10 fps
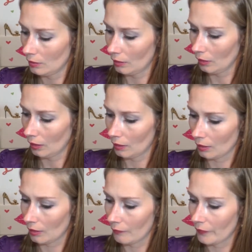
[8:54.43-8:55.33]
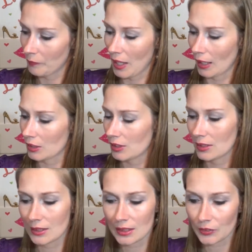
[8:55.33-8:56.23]
And the packaging
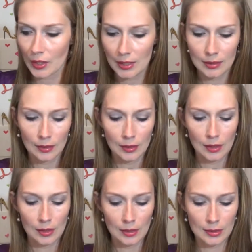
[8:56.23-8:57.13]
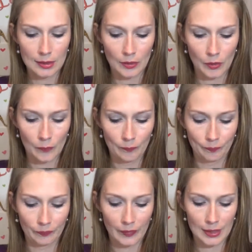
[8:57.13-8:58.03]
is just great. So
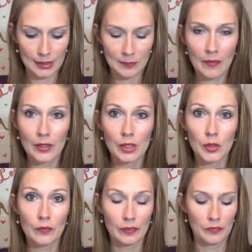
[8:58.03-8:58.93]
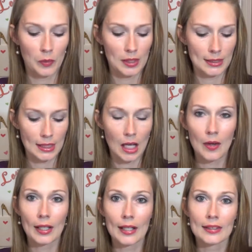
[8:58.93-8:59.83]
this is my video. If you want to see how
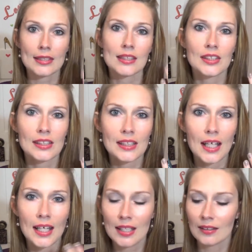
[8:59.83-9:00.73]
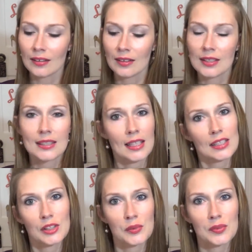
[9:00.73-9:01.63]
I got this look today, stay
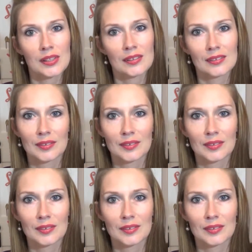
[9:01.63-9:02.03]
tuned.